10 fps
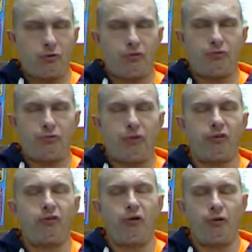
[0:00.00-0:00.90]
have
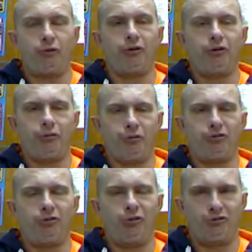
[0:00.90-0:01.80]
written your own
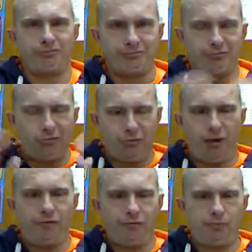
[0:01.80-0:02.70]
original
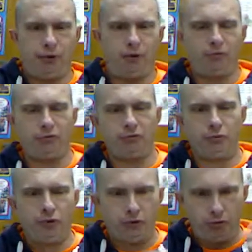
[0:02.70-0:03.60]
rhyming poem. This is
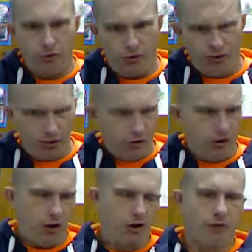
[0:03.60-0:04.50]
what you
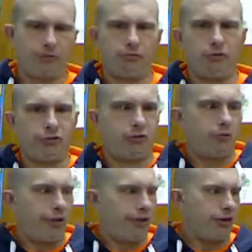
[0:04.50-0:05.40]
are supposed to do
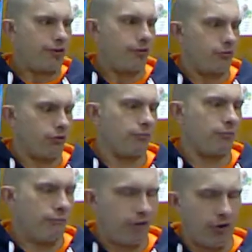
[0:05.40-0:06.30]
by the end of this one.
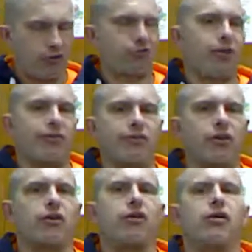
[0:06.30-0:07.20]
Remember, each
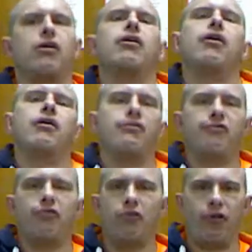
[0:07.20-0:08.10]
lesson is a
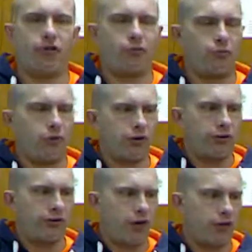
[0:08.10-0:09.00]
full lesson where
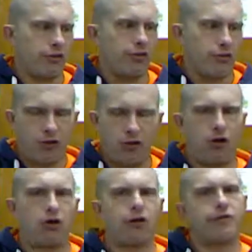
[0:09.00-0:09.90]
they're not
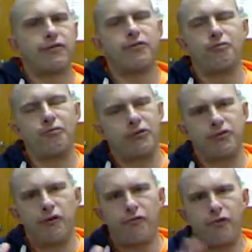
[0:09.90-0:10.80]
long lessons. We're just
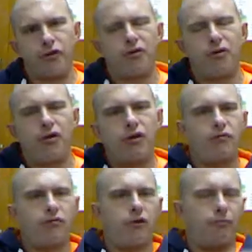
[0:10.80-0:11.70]
covering
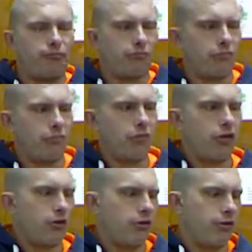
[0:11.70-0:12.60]
from
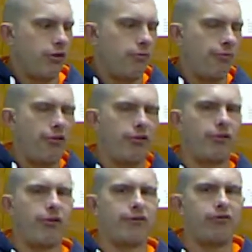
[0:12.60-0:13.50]
the beginning of
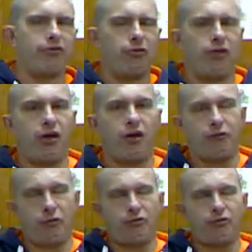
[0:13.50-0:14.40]
the lesson to the
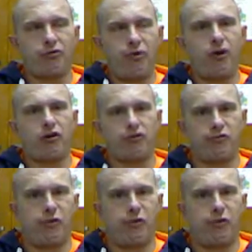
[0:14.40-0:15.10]
end, right to the biography